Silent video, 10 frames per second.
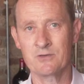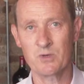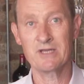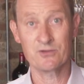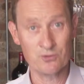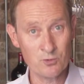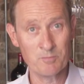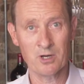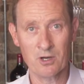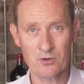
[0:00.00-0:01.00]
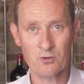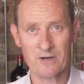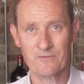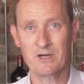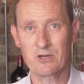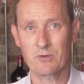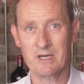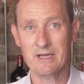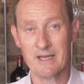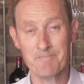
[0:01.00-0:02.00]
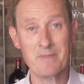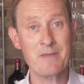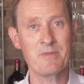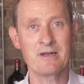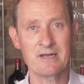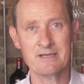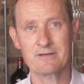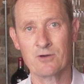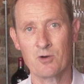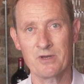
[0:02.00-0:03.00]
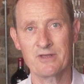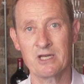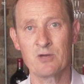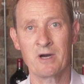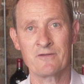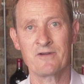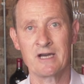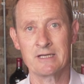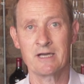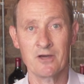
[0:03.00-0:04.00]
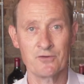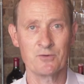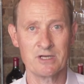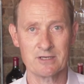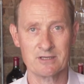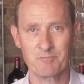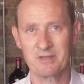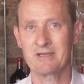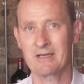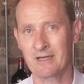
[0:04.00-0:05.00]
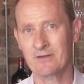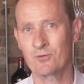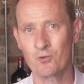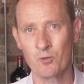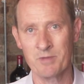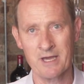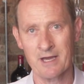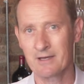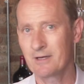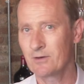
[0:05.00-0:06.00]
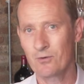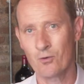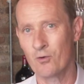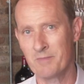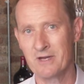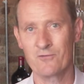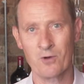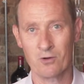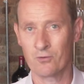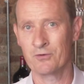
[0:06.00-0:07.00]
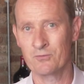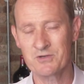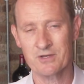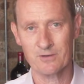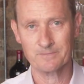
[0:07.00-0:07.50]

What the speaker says: winds do blow quite frequently, it may be less common than you might find in other regions, particularly like the Corbière or Minevois or the Roussillon.